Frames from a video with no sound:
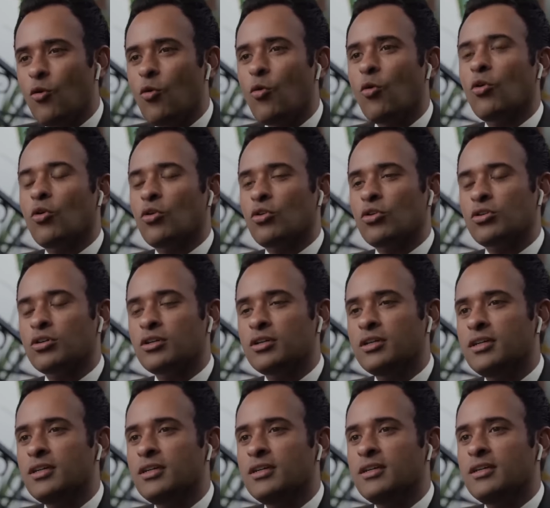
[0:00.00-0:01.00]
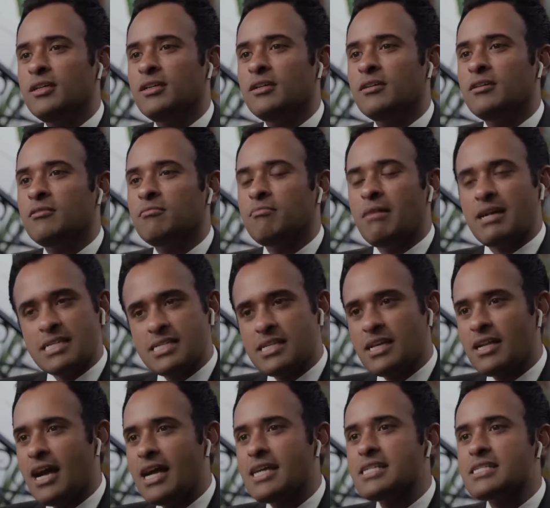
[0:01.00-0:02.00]
for my
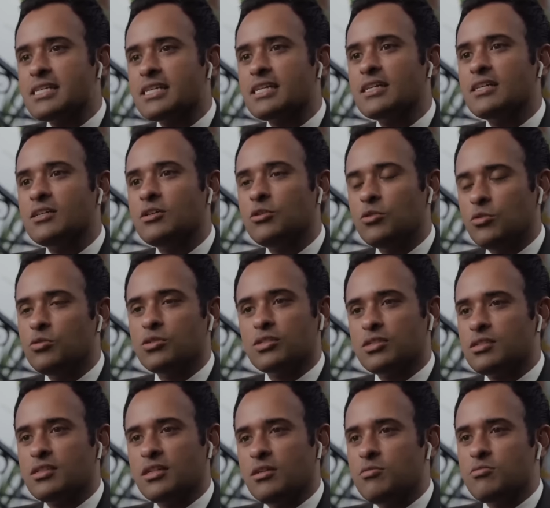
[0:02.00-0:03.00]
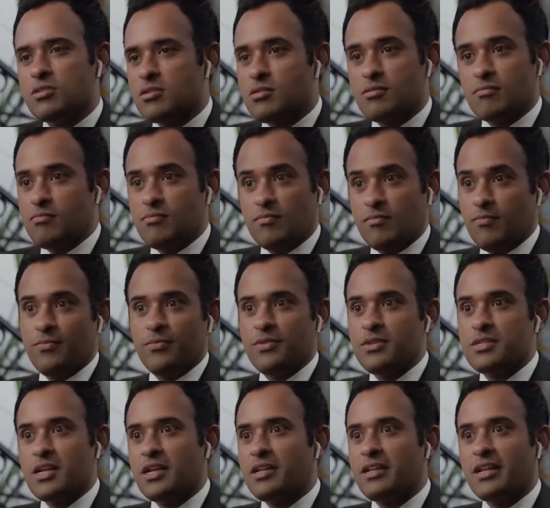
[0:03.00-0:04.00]
son Isaac, who was
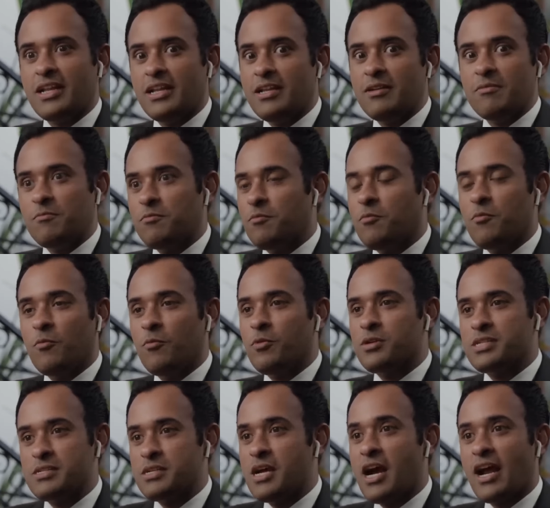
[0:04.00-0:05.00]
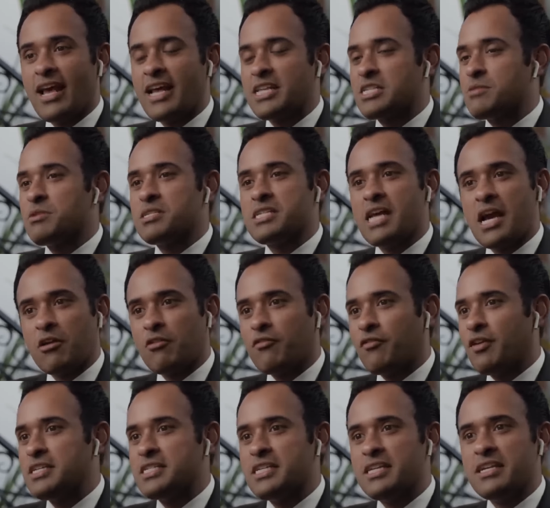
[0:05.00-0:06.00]
the son that God asked him to
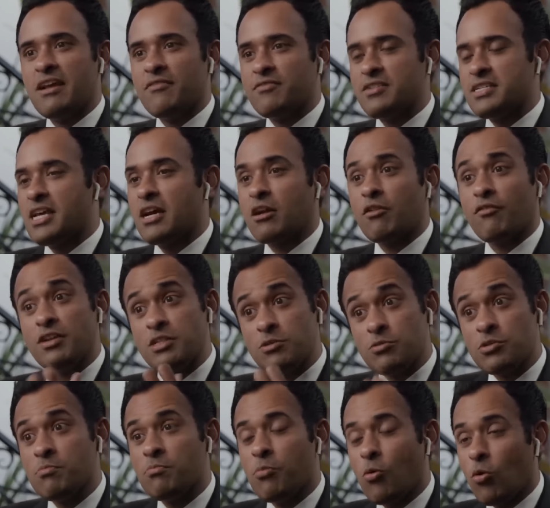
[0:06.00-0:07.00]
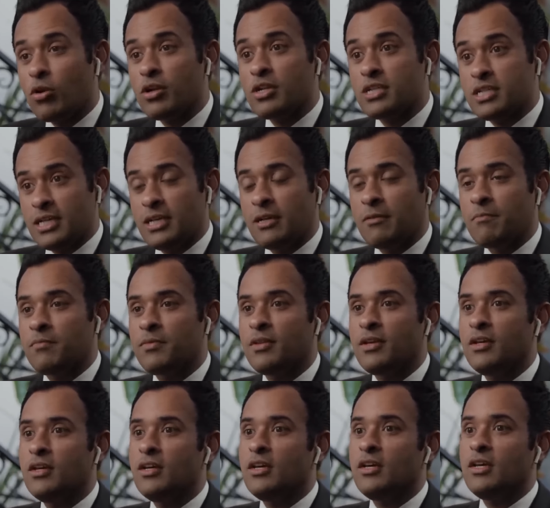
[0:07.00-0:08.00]
sacrifice. He didn't have to sacrifice. It was important to
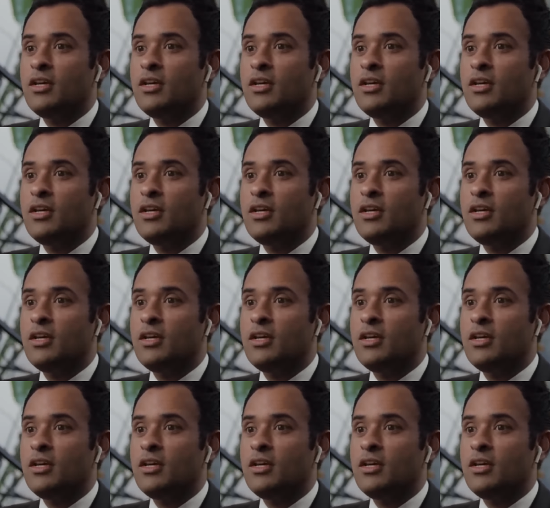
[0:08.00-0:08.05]
him